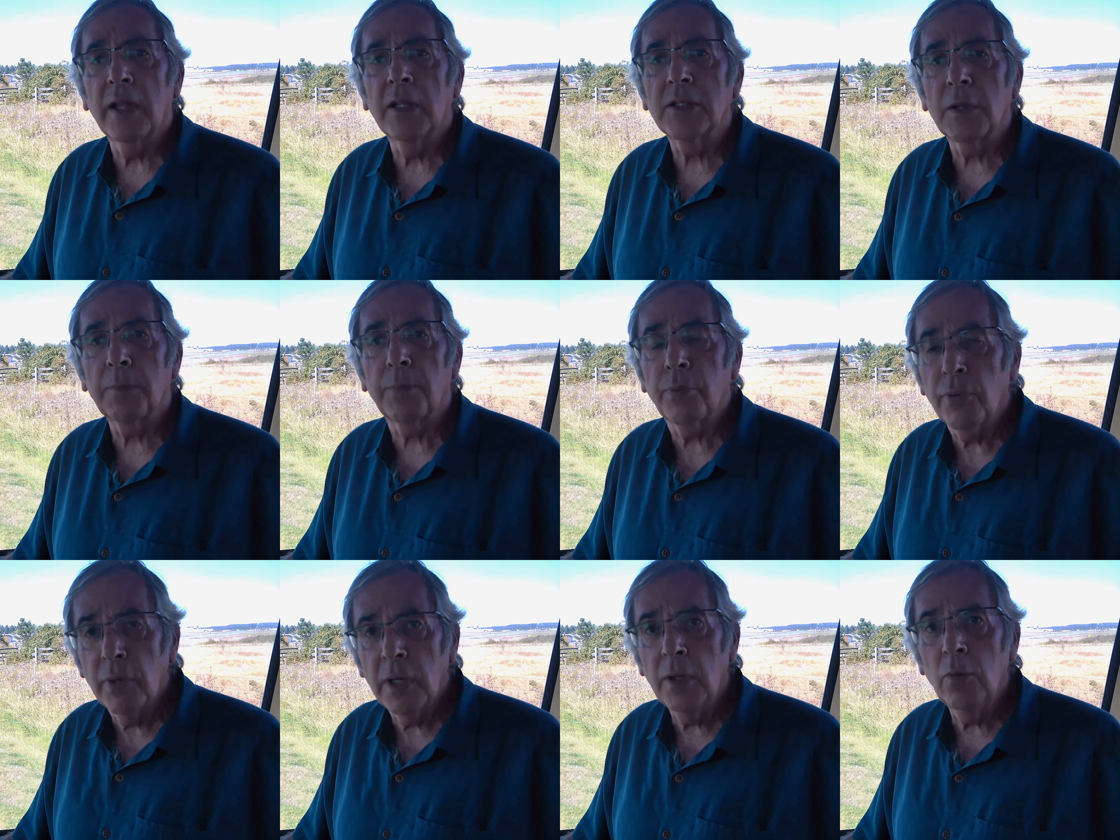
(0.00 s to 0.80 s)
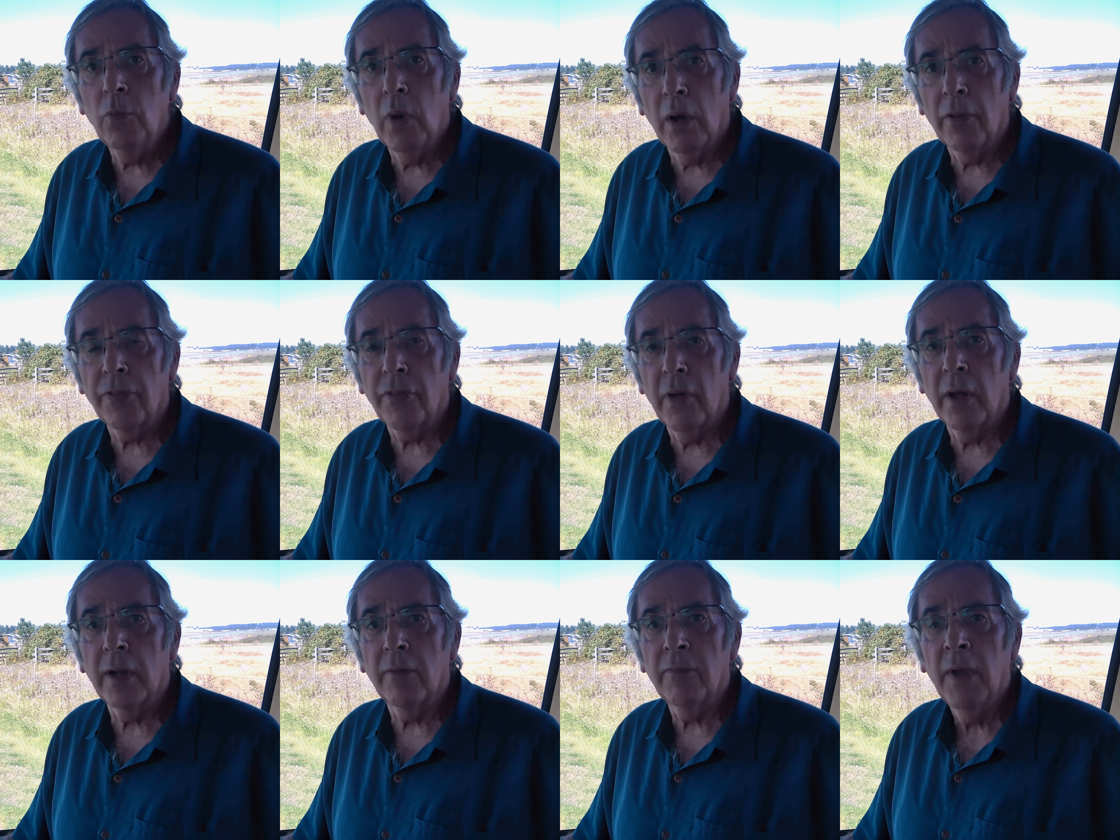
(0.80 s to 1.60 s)
that it's a pretty well
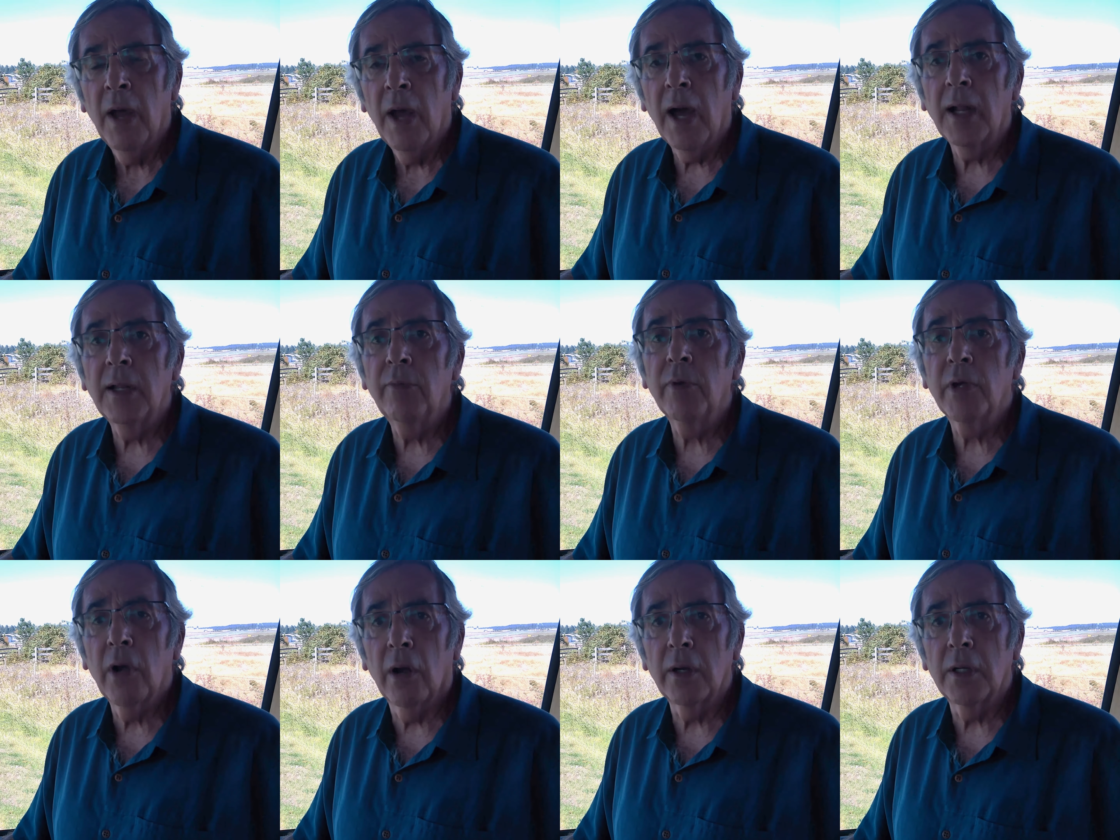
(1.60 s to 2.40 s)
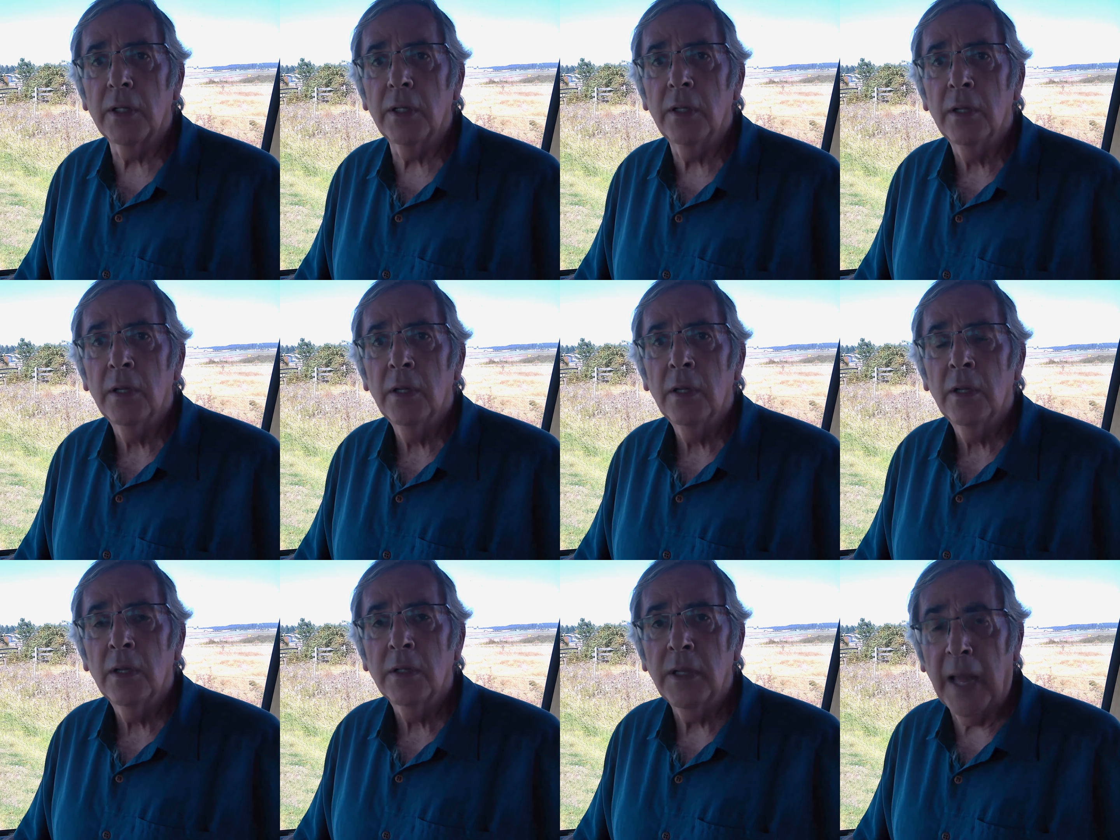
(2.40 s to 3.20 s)
thought of, highly regarded
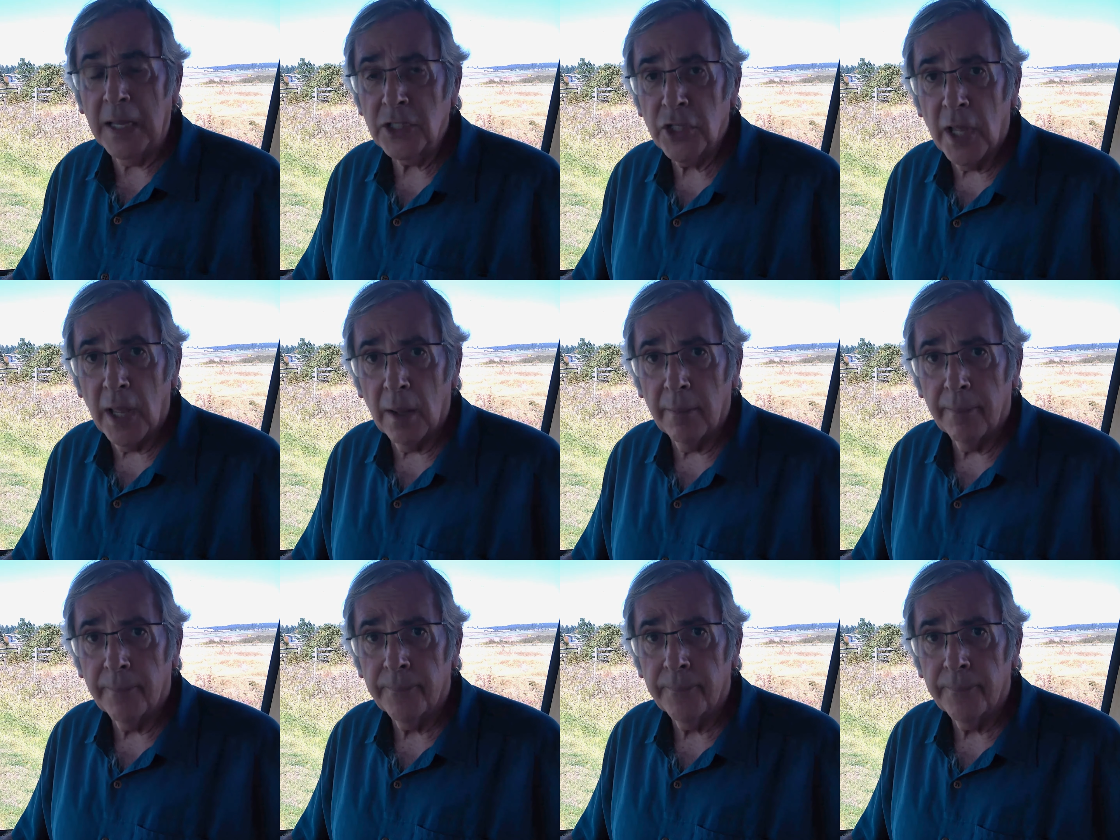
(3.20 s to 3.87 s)
dash cam.